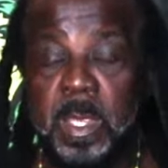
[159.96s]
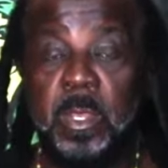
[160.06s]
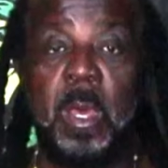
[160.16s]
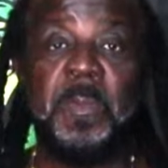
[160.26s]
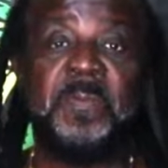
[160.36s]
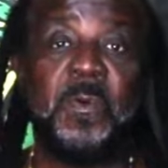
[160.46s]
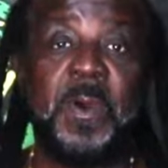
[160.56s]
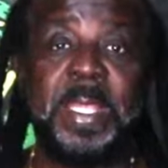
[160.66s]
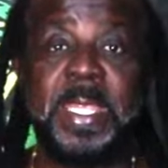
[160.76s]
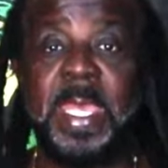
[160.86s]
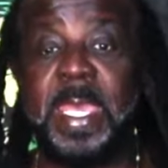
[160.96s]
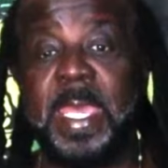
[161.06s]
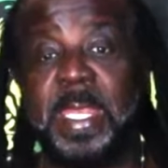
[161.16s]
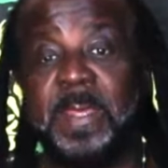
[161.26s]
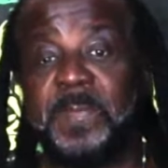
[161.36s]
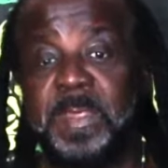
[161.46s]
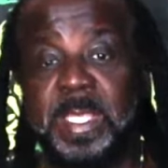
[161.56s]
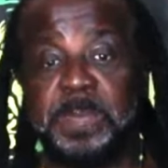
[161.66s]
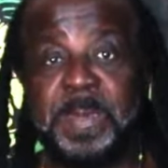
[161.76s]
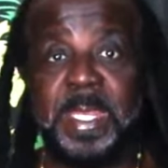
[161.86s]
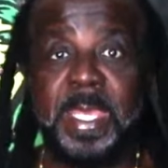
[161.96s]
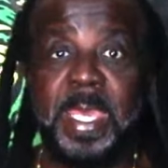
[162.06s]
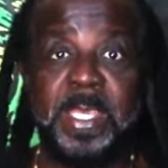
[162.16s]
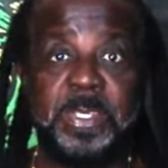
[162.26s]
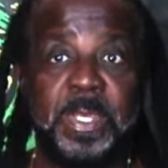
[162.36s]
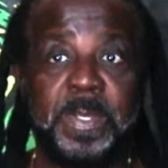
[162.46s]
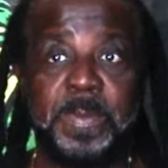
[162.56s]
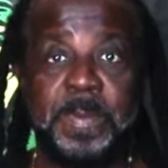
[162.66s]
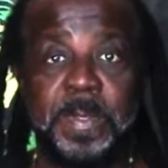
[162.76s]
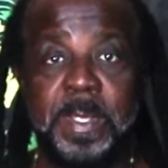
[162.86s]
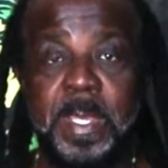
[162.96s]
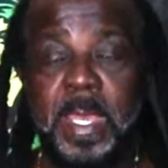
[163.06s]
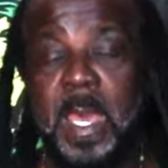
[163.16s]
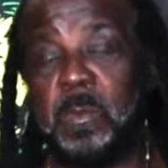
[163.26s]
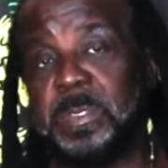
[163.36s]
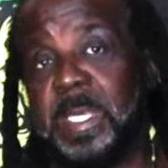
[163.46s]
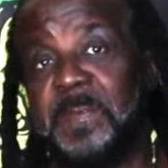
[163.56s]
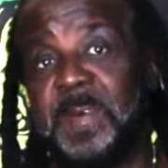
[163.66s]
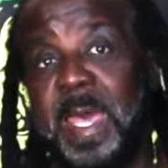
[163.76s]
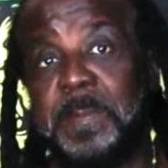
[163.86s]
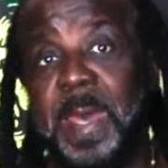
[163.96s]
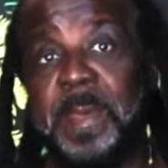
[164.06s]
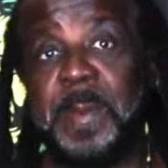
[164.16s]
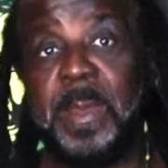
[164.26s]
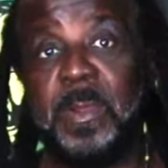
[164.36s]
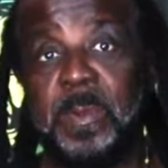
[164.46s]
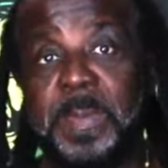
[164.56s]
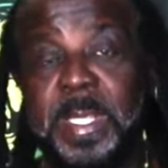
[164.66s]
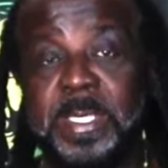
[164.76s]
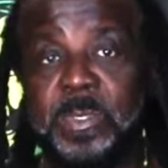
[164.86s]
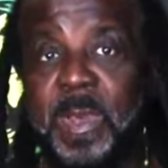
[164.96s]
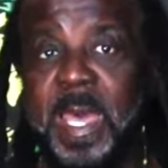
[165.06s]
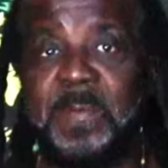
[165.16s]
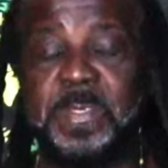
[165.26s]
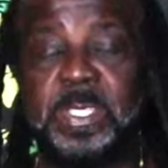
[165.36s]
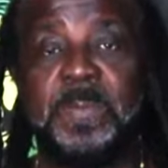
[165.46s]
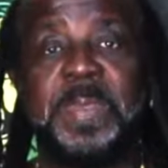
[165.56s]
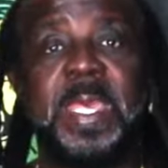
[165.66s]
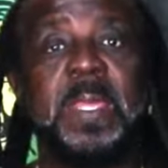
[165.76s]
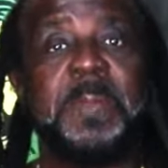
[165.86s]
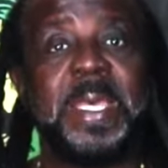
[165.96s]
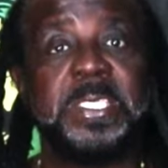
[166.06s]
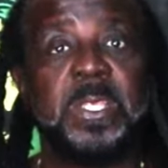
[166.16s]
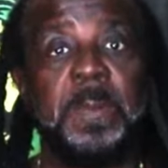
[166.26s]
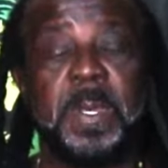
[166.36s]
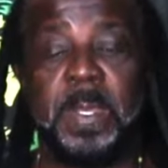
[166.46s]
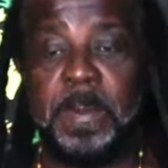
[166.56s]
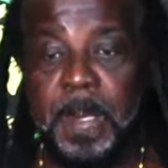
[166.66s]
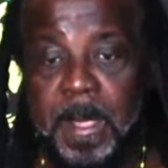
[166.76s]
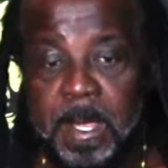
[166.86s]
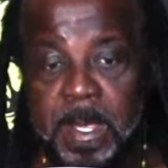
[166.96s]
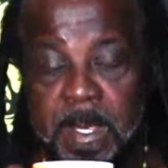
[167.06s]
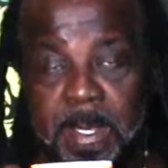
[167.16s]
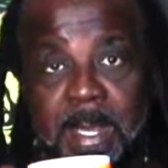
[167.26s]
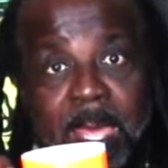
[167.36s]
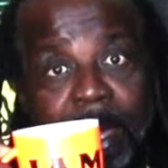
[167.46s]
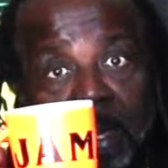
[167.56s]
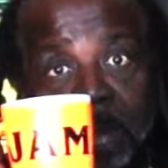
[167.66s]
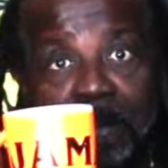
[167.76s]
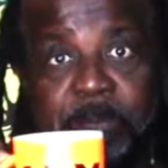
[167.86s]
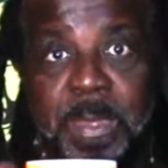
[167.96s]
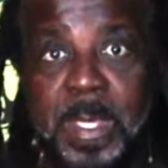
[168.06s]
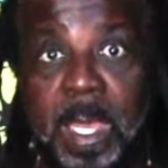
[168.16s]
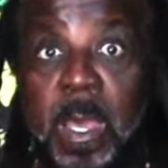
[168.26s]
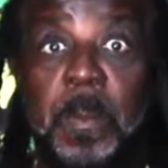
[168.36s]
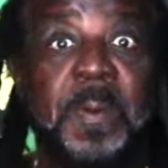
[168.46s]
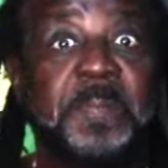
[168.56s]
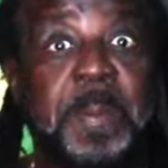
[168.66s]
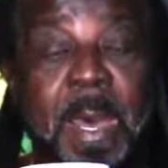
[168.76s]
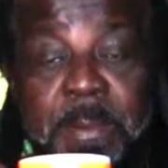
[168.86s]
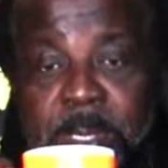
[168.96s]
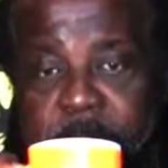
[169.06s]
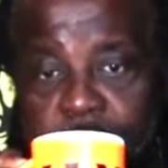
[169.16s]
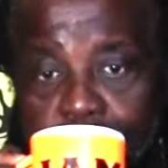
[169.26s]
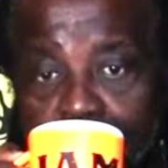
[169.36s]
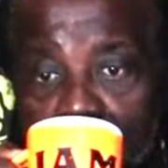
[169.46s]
Now, before I take any of these medications, I was advised by my herbalist to have something in my stomach, like a cup of porridge.